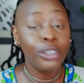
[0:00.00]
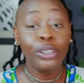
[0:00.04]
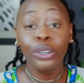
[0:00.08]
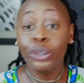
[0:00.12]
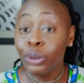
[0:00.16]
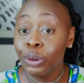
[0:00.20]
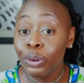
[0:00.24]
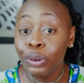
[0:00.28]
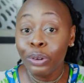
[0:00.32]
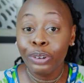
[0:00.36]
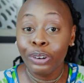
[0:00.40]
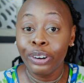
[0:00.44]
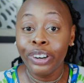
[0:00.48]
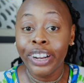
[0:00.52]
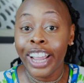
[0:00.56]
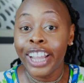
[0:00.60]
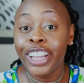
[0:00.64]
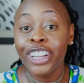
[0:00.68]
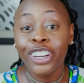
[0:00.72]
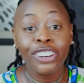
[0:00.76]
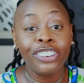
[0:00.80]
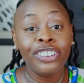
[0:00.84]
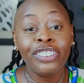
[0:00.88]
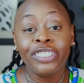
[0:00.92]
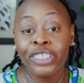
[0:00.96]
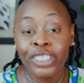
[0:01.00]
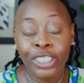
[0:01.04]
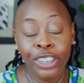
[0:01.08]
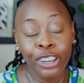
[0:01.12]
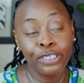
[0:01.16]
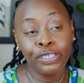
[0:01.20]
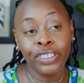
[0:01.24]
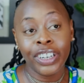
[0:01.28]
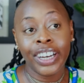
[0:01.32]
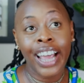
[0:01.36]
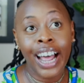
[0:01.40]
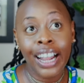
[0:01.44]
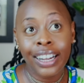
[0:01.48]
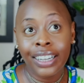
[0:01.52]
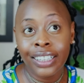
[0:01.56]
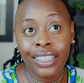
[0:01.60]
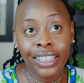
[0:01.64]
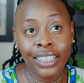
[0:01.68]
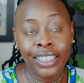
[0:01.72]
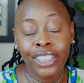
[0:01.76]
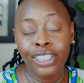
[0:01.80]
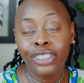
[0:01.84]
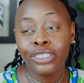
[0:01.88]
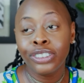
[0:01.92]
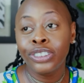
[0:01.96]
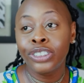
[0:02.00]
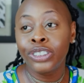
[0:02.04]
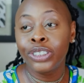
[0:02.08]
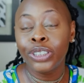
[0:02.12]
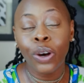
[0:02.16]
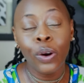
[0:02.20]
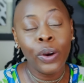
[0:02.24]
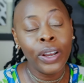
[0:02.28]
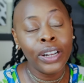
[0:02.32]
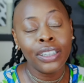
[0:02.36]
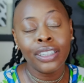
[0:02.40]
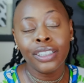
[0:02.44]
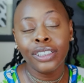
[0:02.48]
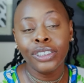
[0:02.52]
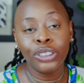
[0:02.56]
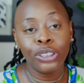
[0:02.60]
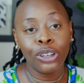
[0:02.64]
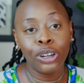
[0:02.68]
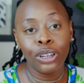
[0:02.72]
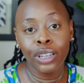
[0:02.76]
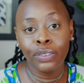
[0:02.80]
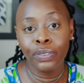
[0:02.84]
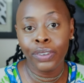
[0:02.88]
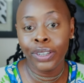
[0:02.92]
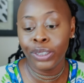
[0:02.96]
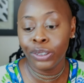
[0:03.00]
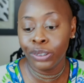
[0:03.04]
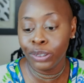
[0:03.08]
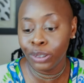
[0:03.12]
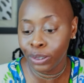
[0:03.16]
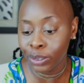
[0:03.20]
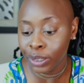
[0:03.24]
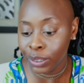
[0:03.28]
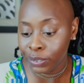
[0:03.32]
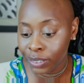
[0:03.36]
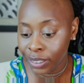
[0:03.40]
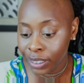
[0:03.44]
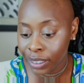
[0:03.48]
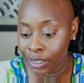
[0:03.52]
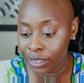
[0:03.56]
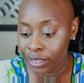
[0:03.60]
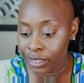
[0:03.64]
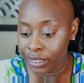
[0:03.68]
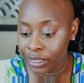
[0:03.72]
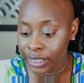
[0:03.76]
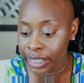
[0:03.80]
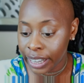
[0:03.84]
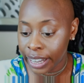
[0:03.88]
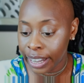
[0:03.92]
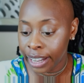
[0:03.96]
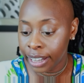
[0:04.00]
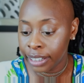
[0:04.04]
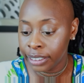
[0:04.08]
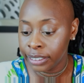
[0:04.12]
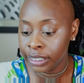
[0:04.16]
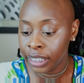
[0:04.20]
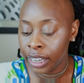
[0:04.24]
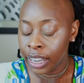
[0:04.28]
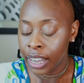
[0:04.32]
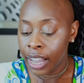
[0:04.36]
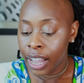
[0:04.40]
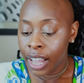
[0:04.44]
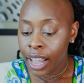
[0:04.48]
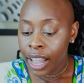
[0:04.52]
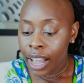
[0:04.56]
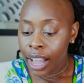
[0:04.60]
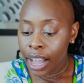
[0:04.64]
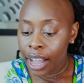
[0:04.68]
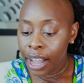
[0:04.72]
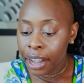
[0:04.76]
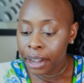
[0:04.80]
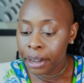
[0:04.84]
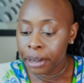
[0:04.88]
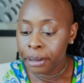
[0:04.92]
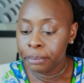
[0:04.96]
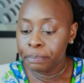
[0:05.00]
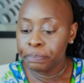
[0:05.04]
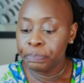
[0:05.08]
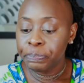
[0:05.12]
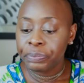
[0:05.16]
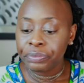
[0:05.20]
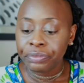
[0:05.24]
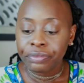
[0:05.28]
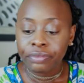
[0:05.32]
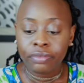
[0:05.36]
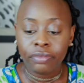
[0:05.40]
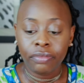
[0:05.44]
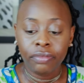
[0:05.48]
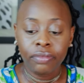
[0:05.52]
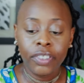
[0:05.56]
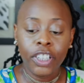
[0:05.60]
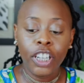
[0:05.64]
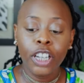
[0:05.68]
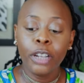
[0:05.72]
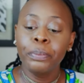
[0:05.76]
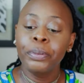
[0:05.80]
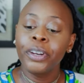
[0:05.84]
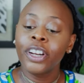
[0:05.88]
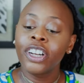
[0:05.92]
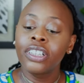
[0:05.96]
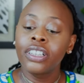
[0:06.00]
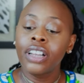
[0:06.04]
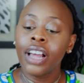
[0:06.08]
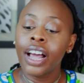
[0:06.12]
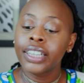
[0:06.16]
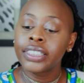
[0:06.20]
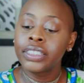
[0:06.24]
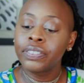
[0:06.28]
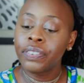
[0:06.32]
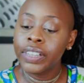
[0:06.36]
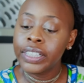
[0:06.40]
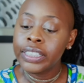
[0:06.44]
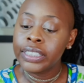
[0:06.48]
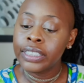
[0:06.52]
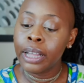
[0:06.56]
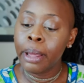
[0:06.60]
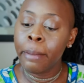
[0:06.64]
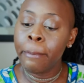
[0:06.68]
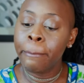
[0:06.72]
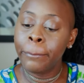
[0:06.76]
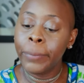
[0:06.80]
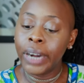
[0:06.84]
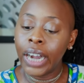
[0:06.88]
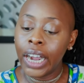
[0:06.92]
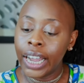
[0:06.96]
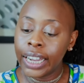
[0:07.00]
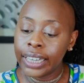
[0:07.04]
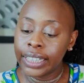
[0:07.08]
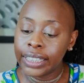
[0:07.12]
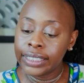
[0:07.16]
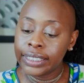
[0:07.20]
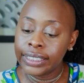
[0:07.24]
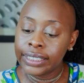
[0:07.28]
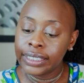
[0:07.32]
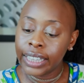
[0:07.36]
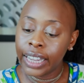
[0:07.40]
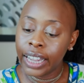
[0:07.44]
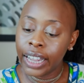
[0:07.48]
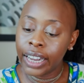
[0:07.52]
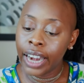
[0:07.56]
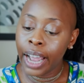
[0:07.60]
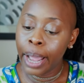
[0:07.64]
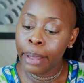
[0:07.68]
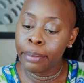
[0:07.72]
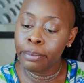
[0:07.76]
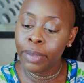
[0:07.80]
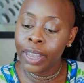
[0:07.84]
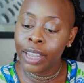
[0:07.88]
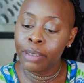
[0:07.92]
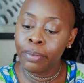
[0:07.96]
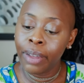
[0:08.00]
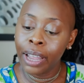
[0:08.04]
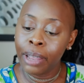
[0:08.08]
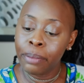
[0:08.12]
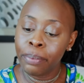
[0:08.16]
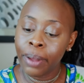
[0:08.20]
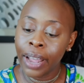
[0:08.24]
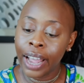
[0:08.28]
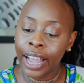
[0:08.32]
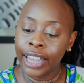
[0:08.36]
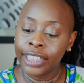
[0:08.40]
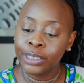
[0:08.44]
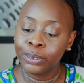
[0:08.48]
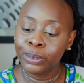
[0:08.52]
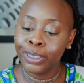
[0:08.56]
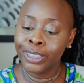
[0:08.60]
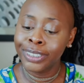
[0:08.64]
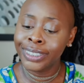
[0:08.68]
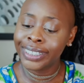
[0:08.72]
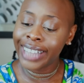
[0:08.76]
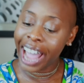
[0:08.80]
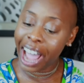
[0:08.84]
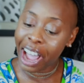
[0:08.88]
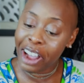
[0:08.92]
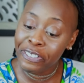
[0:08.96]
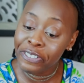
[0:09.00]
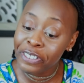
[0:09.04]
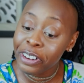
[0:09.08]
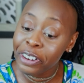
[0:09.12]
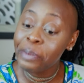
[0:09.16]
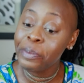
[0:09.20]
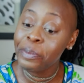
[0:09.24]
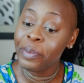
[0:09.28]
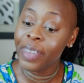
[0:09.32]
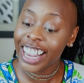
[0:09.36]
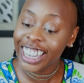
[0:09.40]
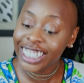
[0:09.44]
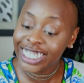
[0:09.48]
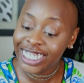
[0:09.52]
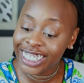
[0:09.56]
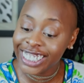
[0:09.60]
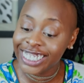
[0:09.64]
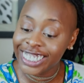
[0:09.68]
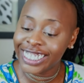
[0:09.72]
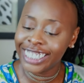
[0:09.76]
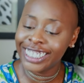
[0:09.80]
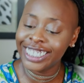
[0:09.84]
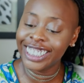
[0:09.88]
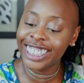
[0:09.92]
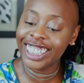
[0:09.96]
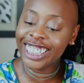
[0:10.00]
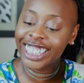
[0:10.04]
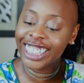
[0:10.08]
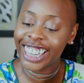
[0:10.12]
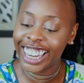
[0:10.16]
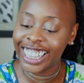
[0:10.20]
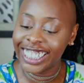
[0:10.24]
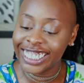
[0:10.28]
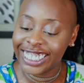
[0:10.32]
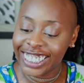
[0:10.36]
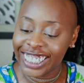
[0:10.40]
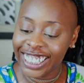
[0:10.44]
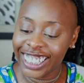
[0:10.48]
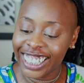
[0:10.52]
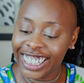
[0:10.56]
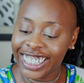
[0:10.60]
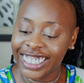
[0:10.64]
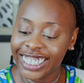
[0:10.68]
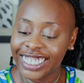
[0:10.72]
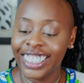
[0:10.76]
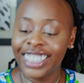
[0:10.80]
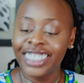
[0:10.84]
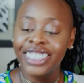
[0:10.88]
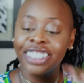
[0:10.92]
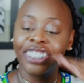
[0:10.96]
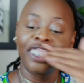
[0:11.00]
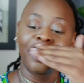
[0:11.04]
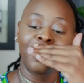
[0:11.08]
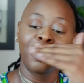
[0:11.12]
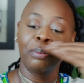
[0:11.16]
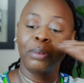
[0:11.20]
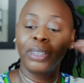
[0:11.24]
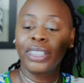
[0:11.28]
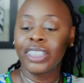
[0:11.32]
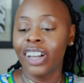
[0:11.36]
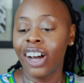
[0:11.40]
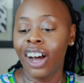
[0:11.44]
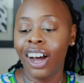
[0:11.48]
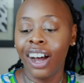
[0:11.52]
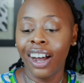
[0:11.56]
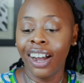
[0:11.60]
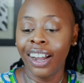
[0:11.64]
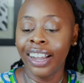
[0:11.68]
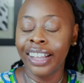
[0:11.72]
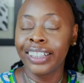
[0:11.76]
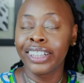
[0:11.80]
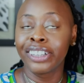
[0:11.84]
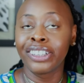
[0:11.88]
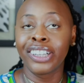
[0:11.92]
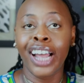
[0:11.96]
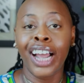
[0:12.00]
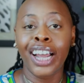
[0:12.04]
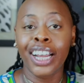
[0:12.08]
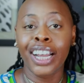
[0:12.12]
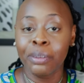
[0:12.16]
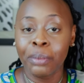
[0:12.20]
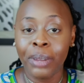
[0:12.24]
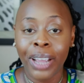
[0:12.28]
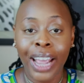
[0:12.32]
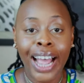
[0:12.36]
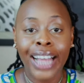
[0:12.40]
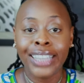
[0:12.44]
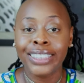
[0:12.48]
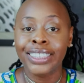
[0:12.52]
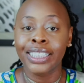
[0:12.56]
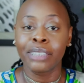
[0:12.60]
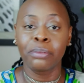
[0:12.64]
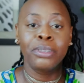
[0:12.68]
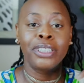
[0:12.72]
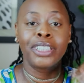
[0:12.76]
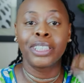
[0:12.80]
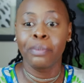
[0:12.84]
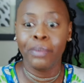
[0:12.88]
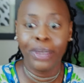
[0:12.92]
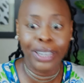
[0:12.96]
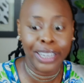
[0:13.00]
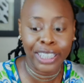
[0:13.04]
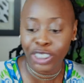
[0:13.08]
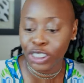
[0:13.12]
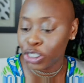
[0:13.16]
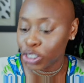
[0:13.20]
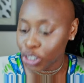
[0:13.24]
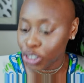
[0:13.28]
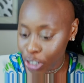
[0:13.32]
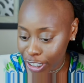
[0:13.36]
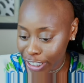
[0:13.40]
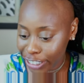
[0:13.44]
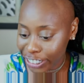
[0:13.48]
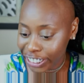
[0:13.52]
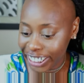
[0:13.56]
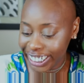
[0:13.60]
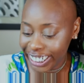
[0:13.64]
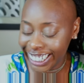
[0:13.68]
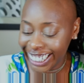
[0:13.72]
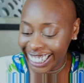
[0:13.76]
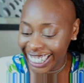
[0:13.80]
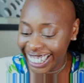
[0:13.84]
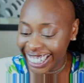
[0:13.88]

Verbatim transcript: You create your your reality. You're so in control of it, you don't even understand. Um, Pure Face and Body said, I make my passwords affirmations. That's a good idea because then they're going to be long and they're not going to be asking me to make it stronger.